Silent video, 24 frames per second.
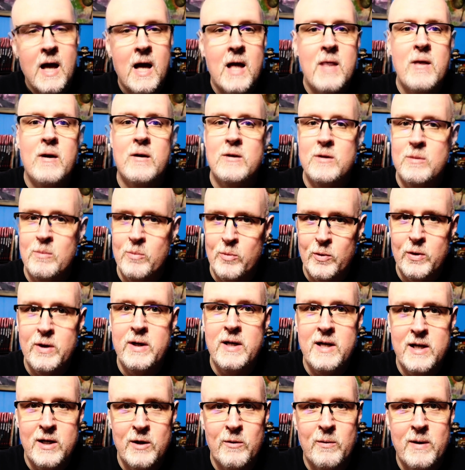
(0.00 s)
There's some pretty
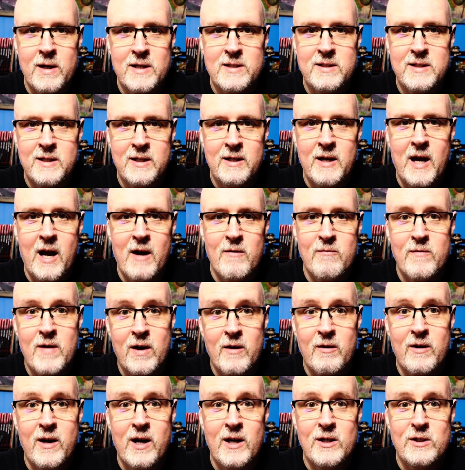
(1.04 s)
interesting
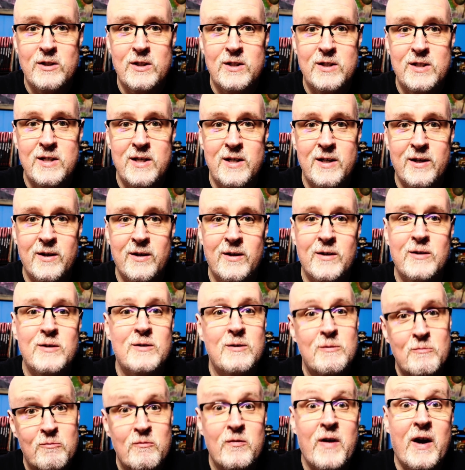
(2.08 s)
variations here,
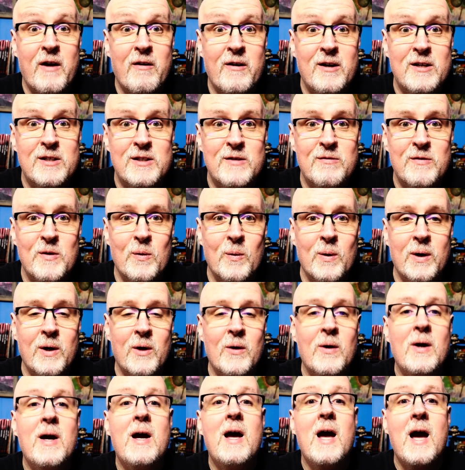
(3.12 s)
variants, if you will.